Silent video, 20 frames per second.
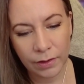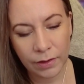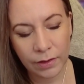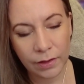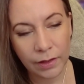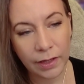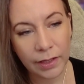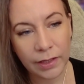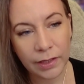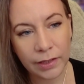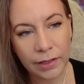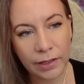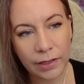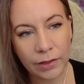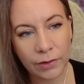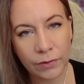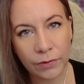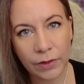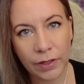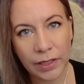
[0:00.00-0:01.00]
like I'm going
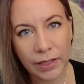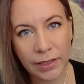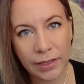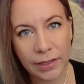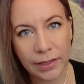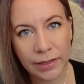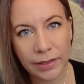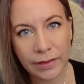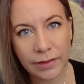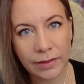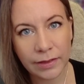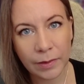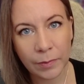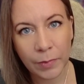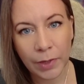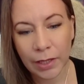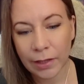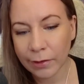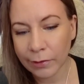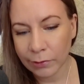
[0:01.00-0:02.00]
to find it in
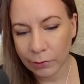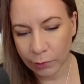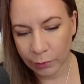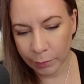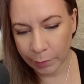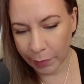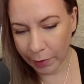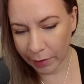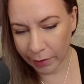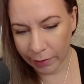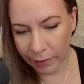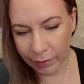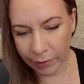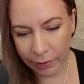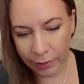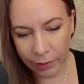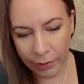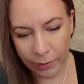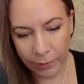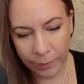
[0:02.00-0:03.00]
my local
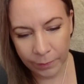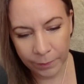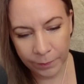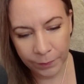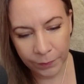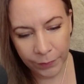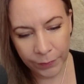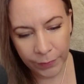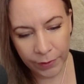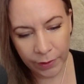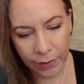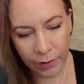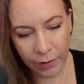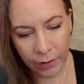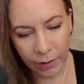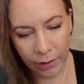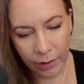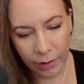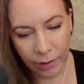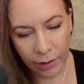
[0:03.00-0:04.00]
park.
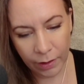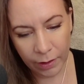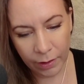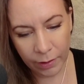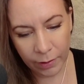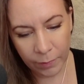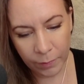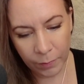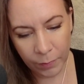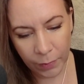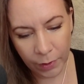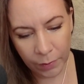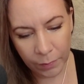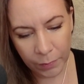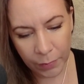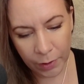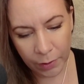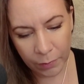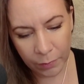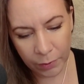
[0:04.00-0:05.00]

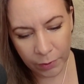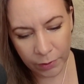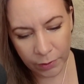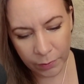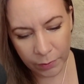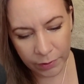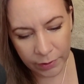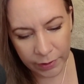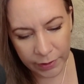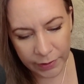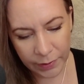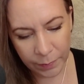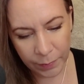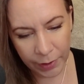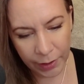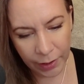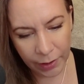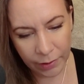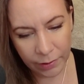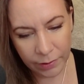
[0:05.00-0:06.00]
But I wonder what this
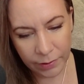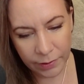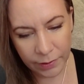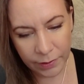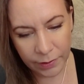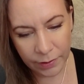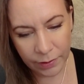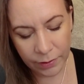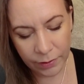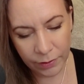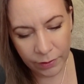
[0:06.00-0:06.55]
means.